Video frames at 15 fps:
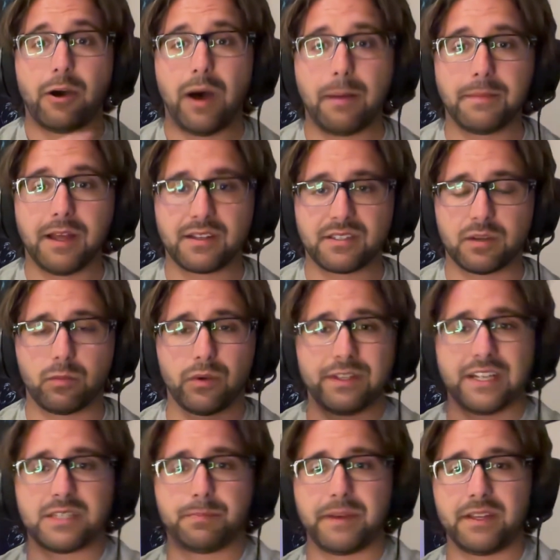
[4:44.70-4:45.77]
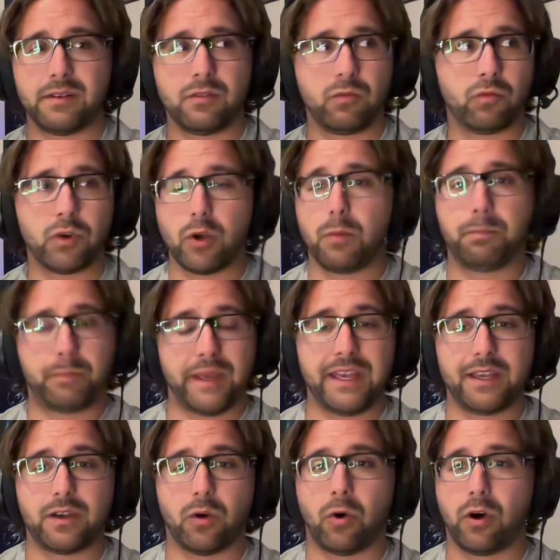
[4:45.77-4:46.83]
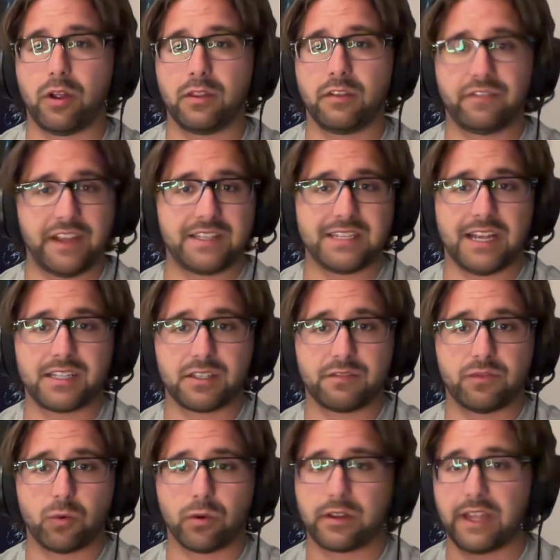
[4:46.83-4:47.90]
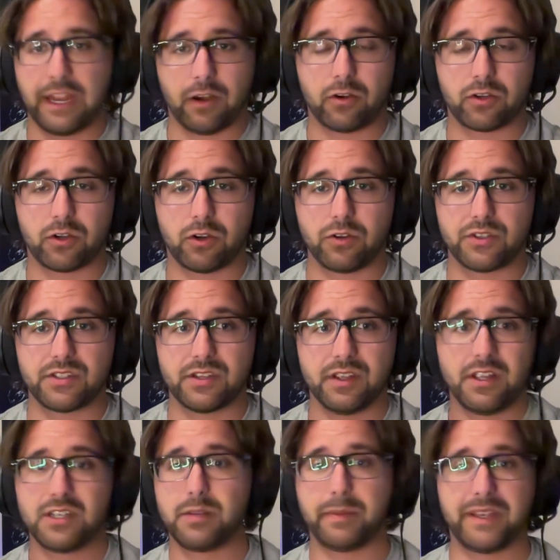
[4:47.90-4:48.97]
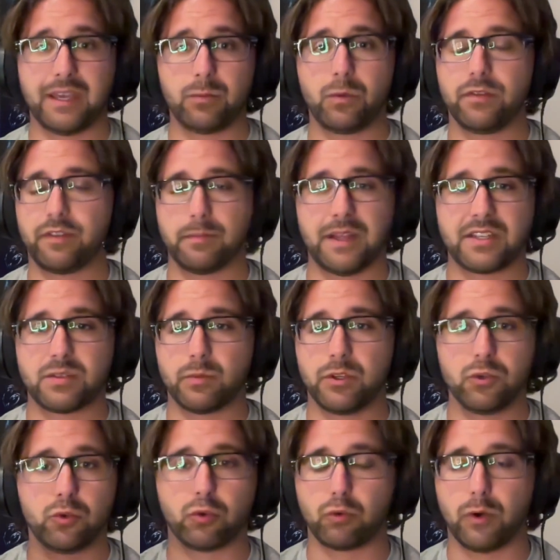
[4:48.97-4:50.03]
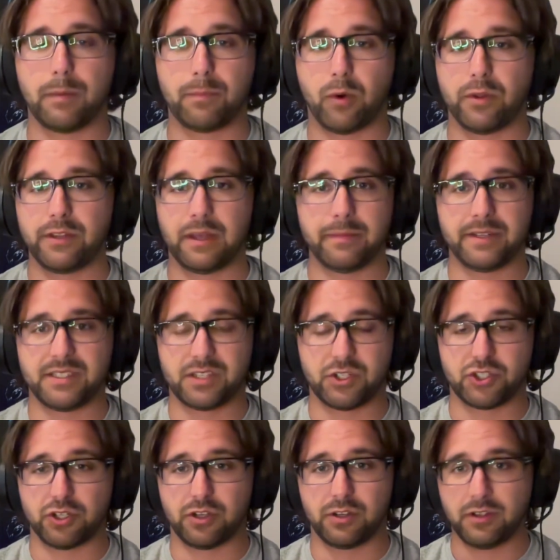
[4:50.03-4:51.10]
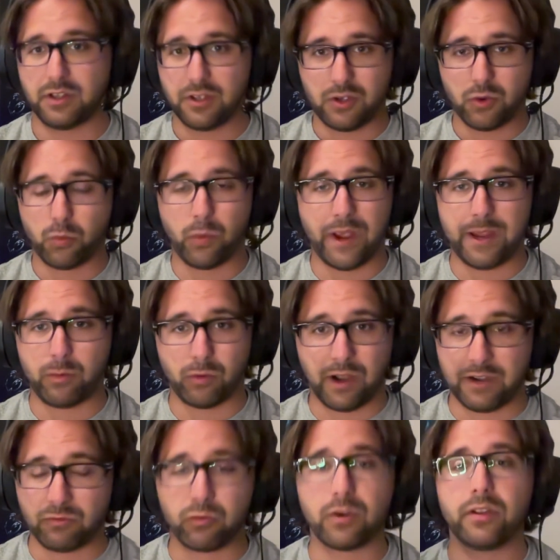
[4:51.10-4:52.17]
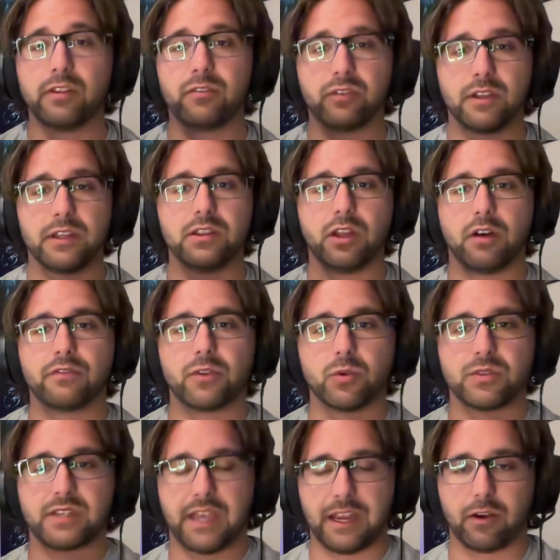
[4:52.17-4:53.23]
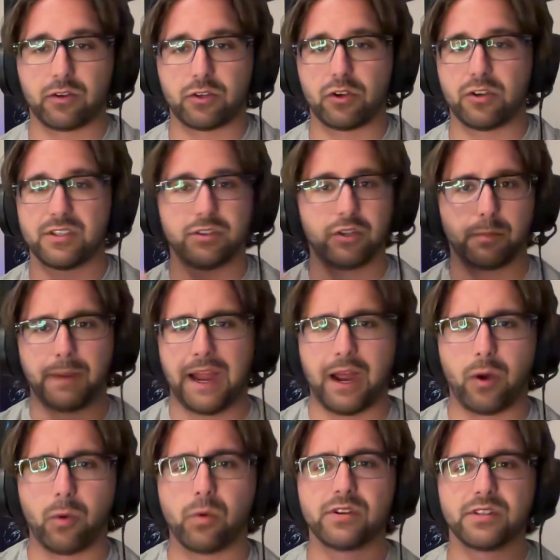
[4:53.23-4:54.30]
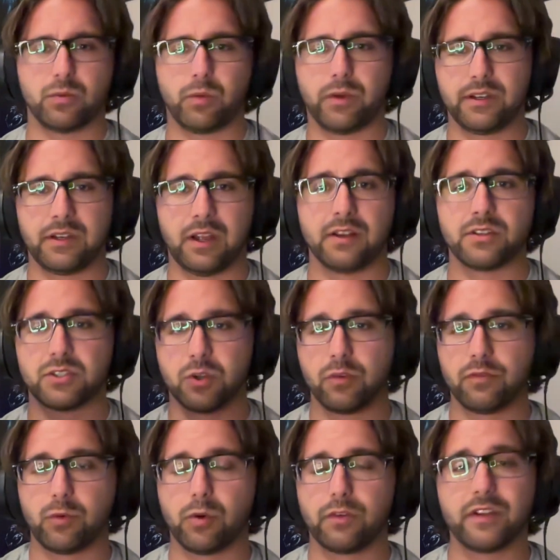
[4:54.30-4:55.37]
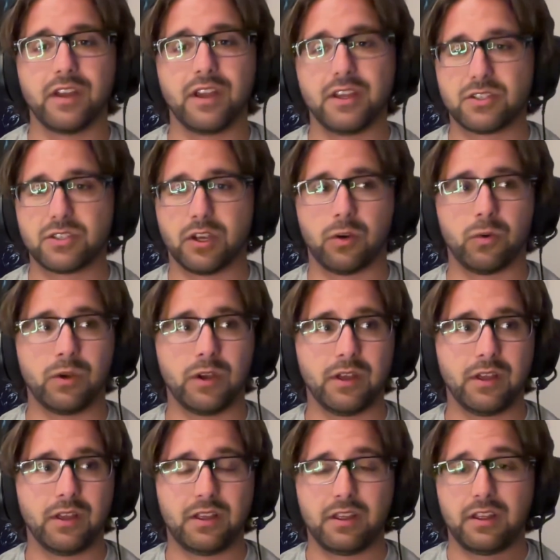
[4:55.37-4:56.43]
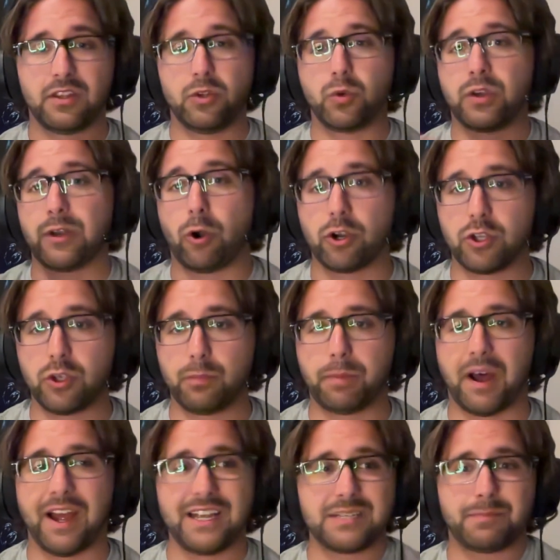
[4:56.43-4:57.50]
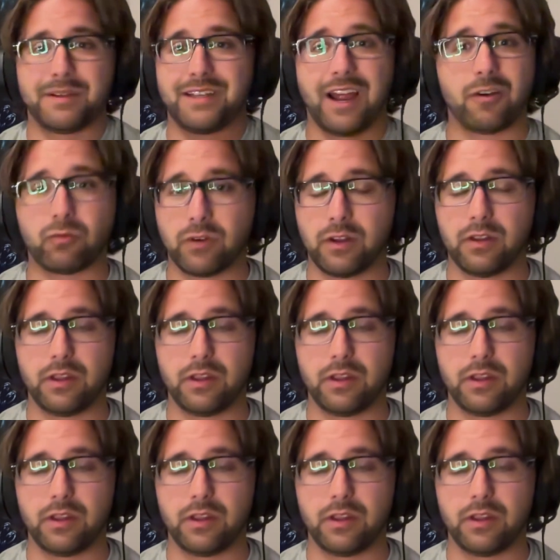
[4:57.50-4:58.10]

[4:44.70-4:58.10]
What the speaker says: I'm not someone that's been real big on the Fantastic Four characters to begin with. I'm not someone who grew up on them in such a way where I really love those characters and their powers and whatnot and so forth. So You could argue bias, but not really,